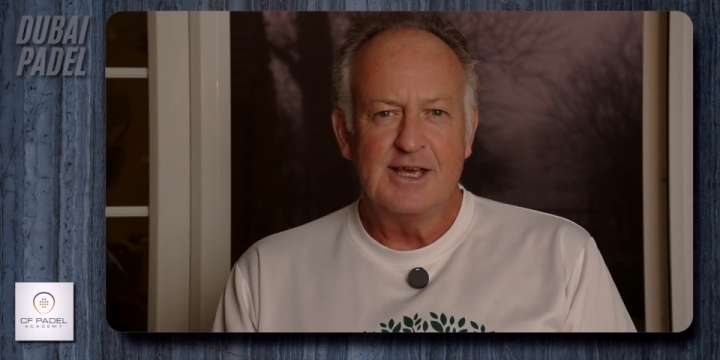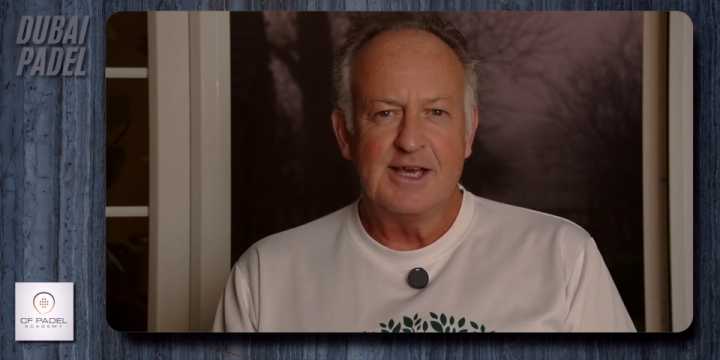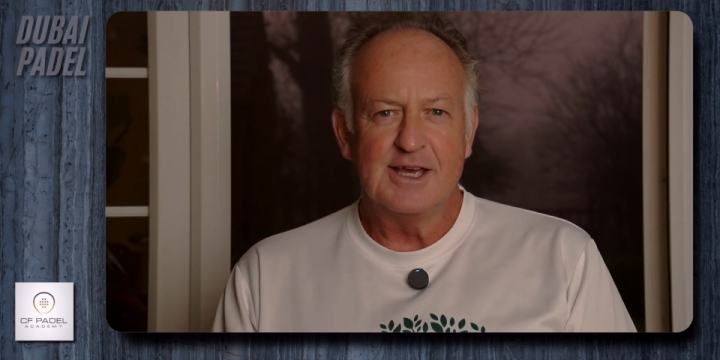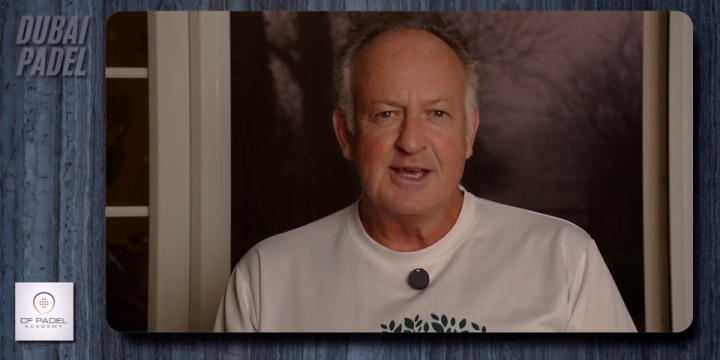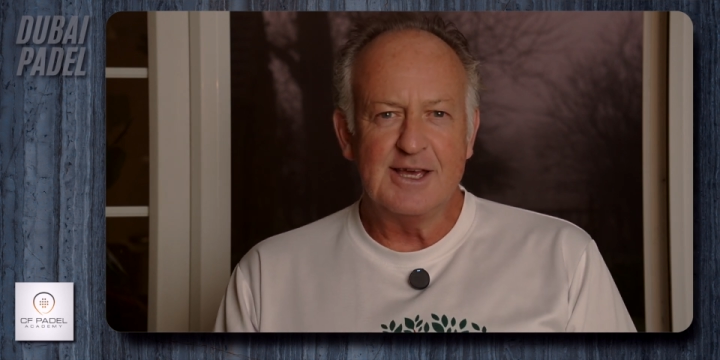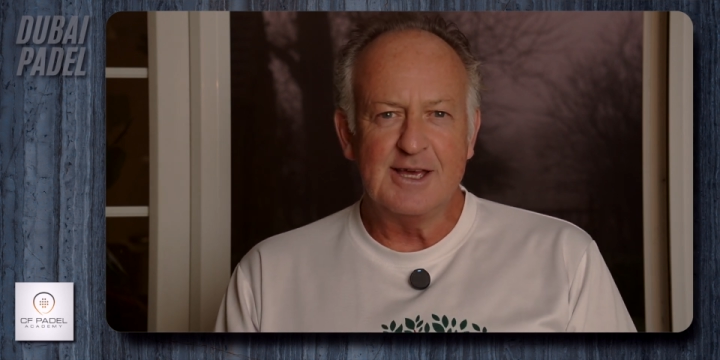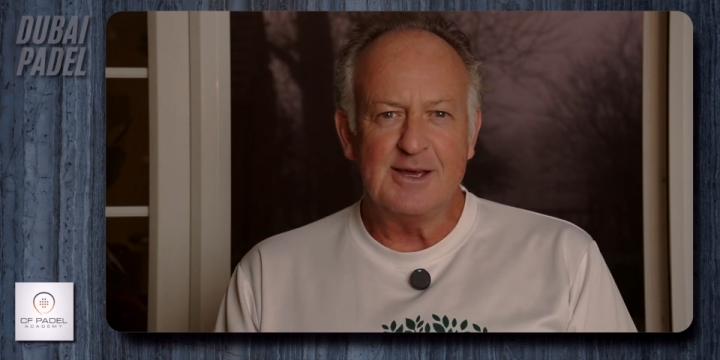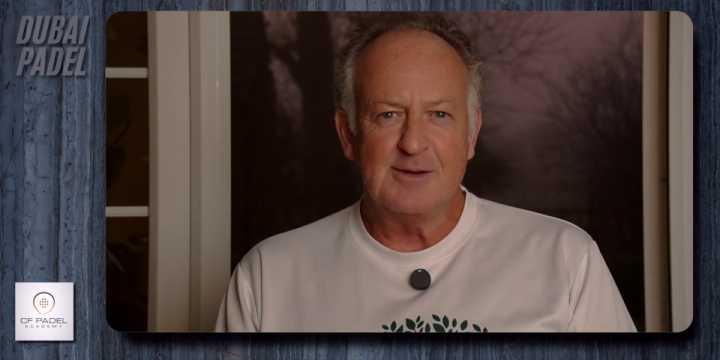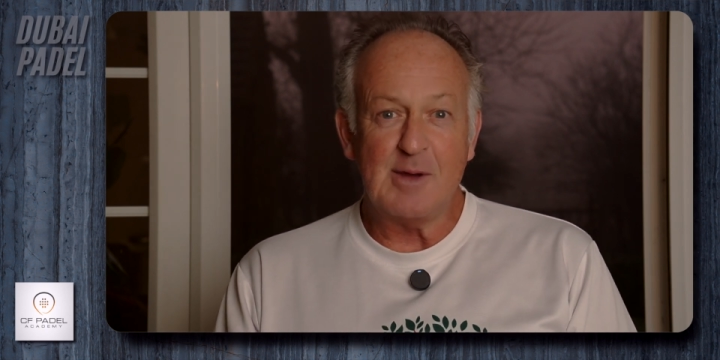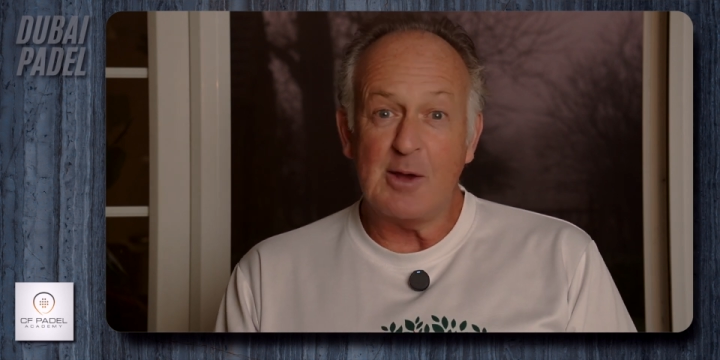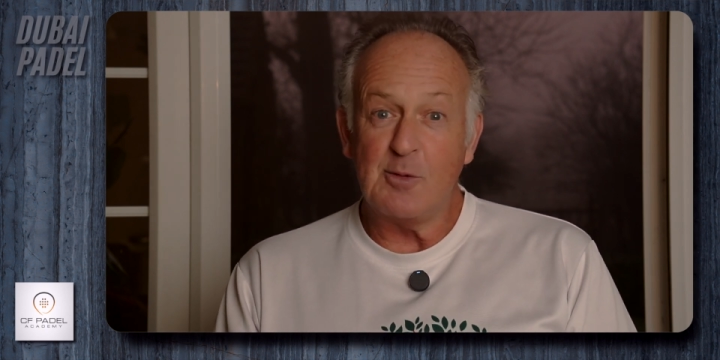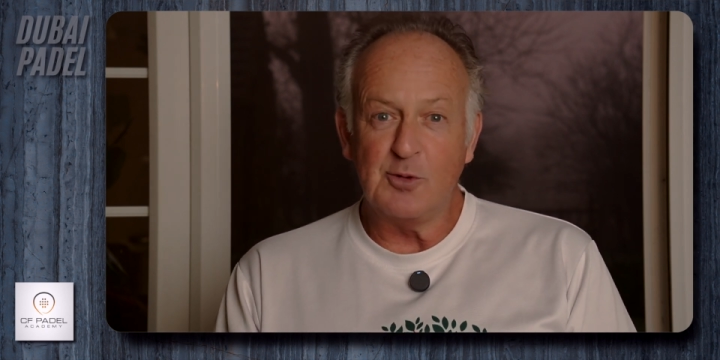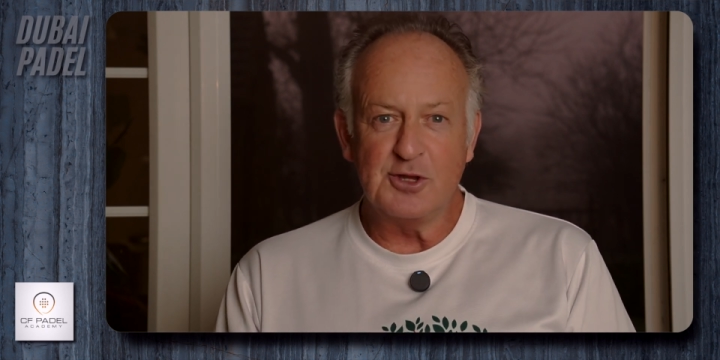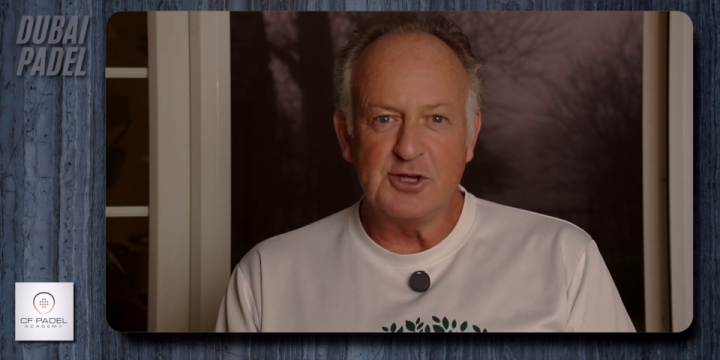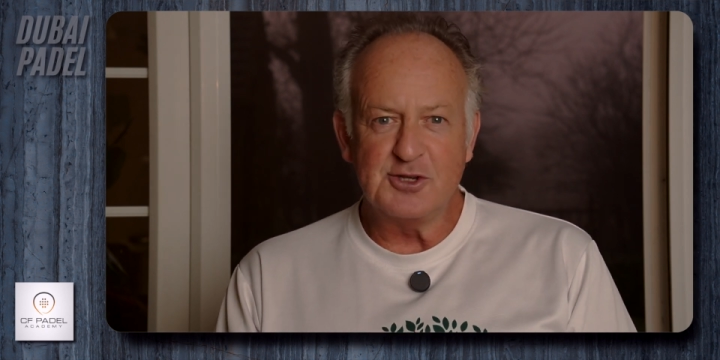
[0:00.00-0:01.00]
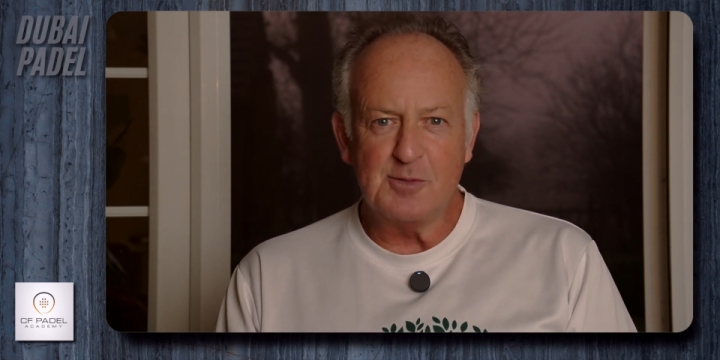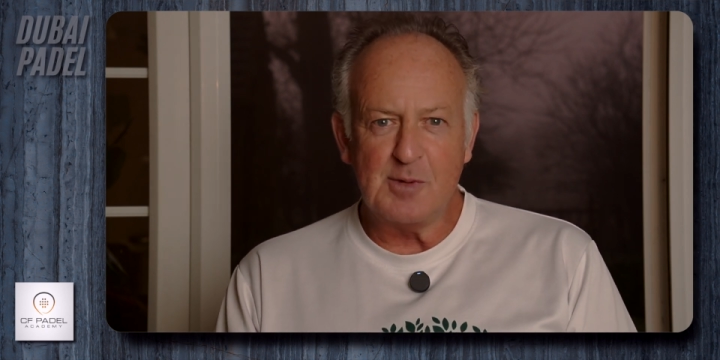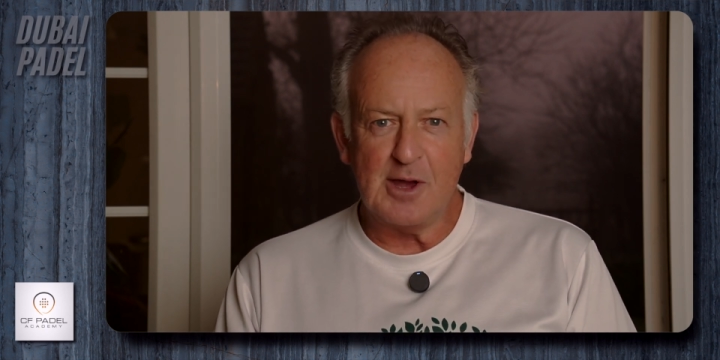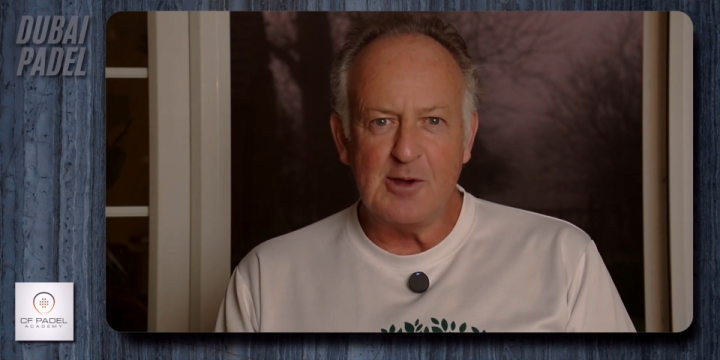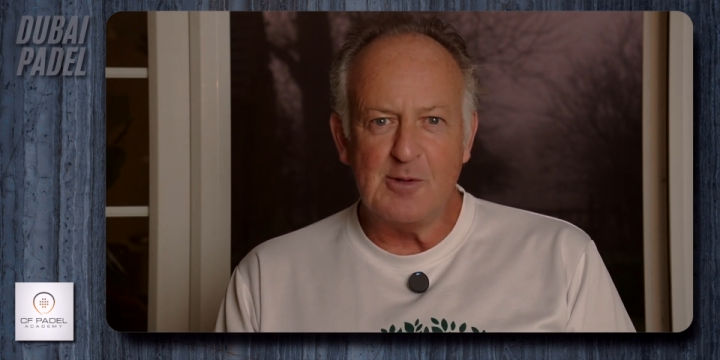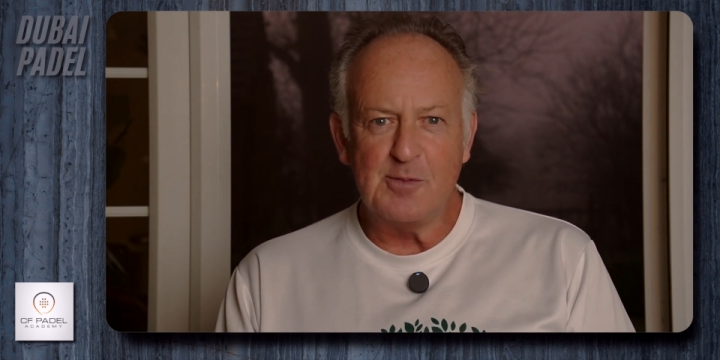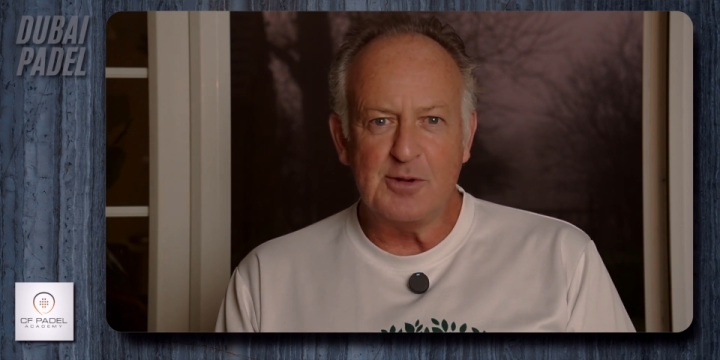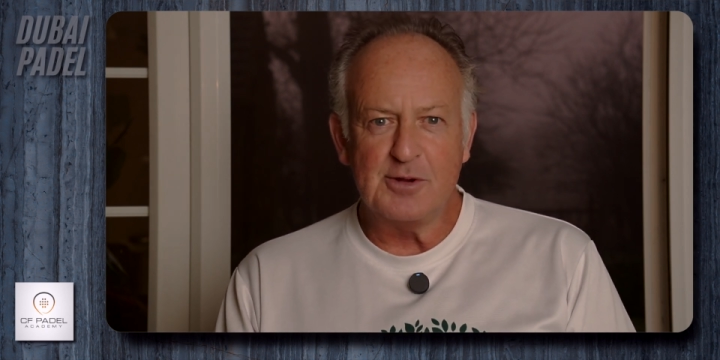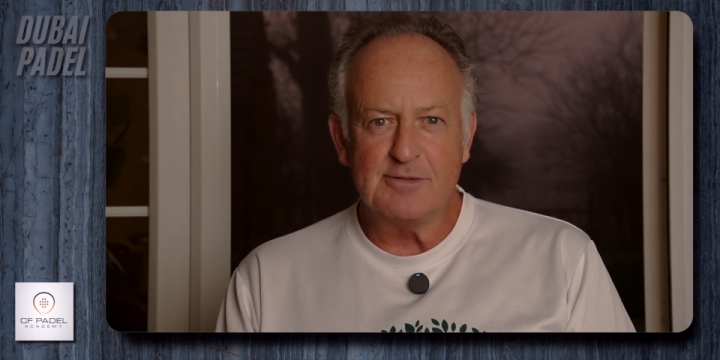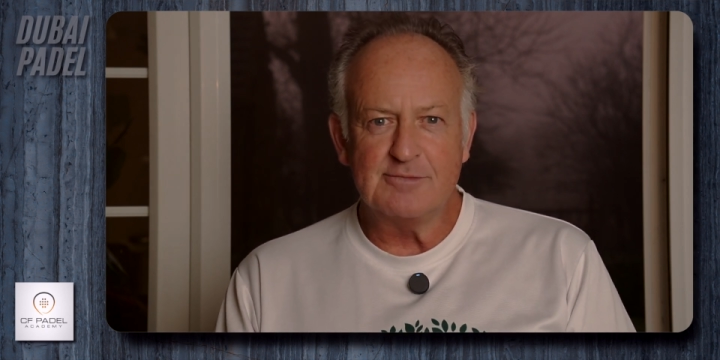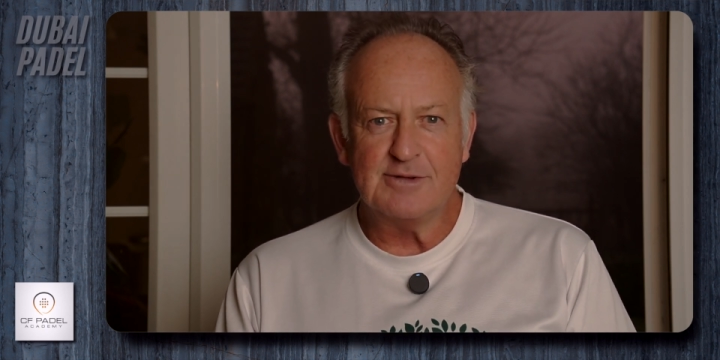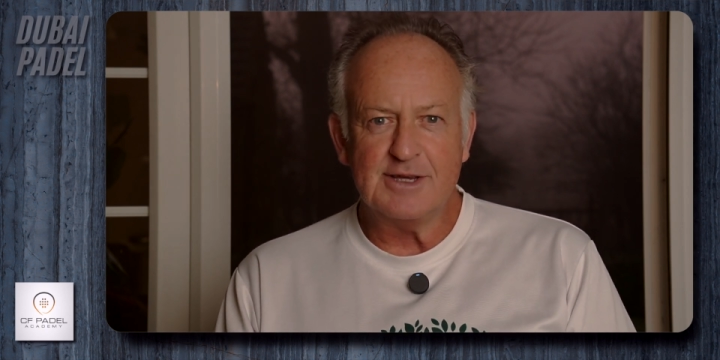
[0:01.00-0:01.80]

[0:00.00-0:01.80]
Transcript: I won the Dubai Open